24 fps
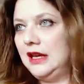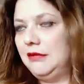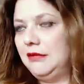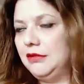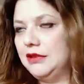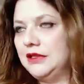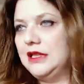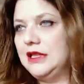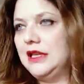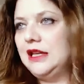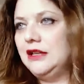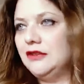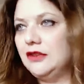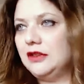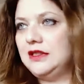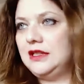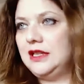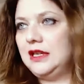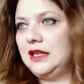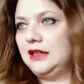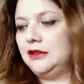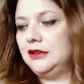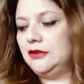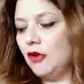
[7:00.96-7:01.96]
was an
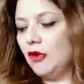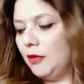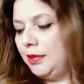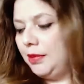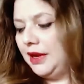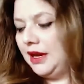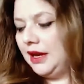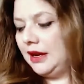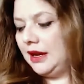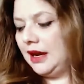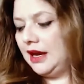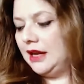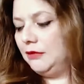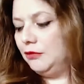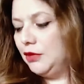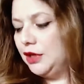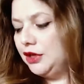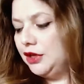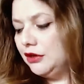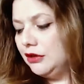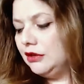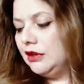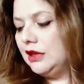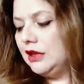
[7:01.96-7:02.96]
interesting topic, and we
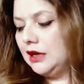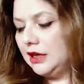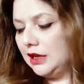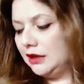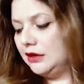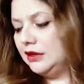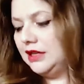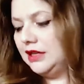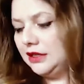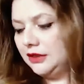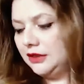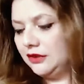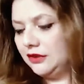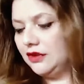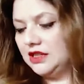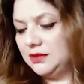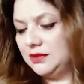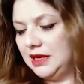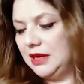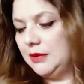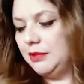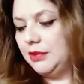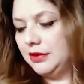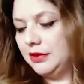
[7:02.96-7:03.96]
knew that it could interest
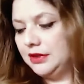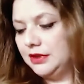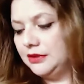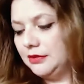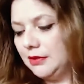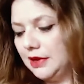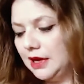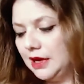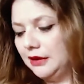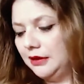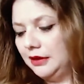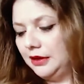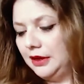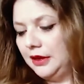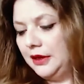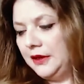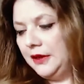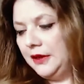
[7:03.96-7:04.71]
people as well,